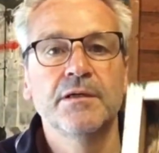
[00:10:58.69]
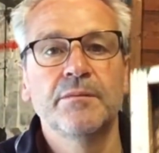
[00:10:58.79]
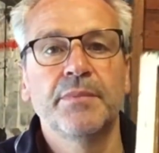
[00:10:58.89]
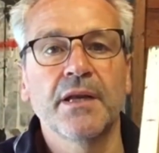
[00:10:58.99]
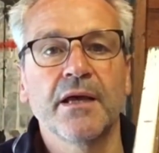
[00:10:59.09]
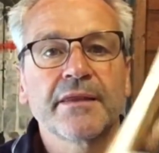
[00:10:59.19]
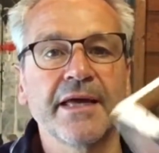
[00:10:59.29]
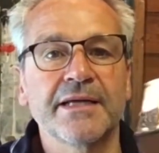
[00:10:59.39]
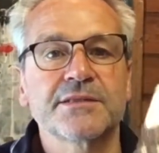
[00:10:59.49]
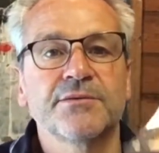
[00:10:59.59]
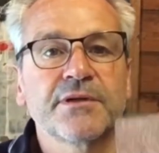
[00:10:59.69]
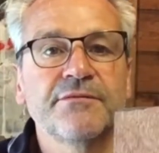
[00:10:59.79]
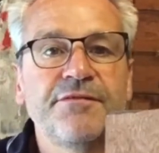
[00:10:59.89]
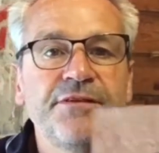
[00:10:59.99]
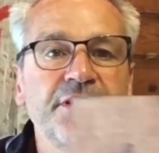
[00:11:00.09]
but like that, so I can
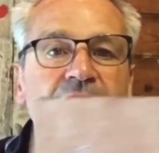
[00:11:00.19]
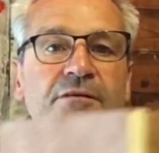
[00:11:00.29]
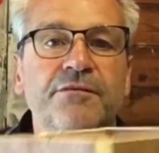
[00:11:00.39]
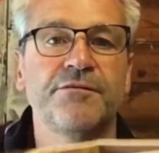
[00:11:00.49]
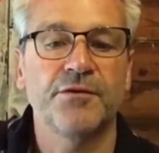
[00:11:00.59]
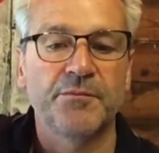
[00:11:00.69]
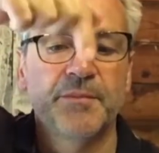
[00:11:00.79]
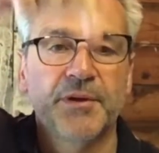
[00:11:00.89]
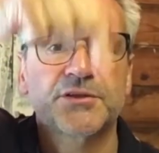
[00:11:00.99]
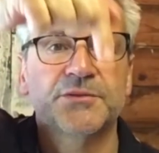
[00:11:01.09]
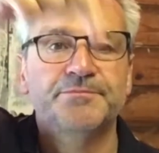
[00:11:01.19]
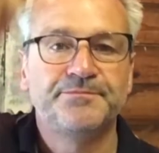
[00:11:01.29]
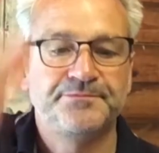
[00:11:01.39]
fill from the bottom.